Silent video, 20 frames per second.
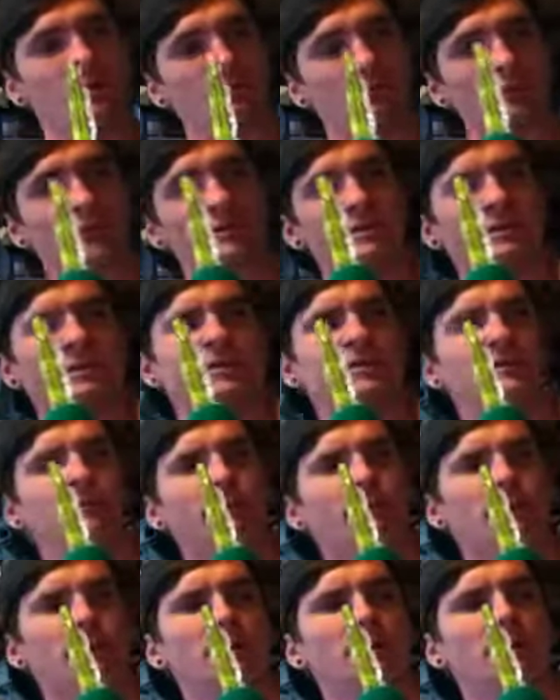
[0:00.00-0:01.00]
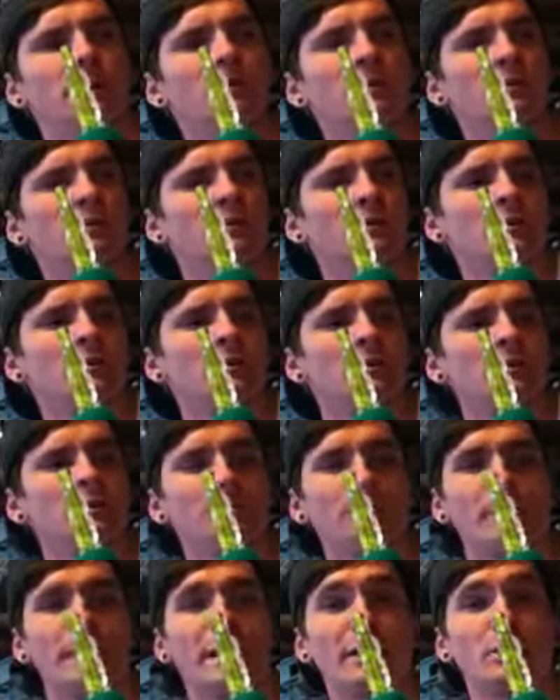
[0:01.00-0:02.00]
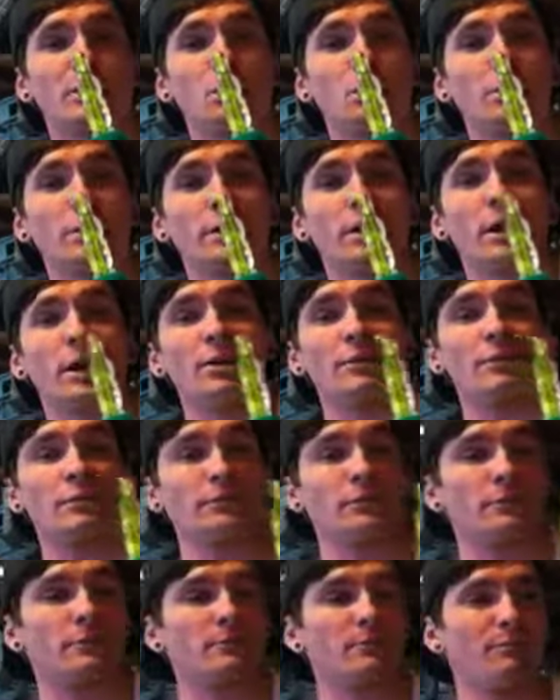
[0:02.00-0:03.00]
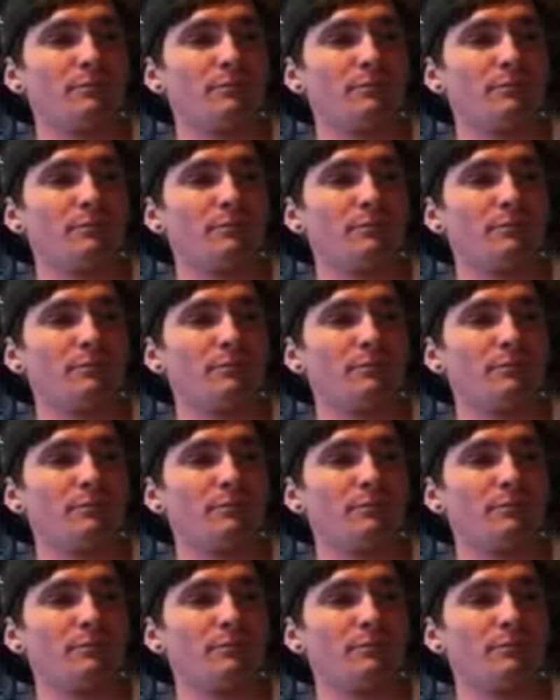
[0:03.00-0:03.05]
Looks like some tobacco already got in the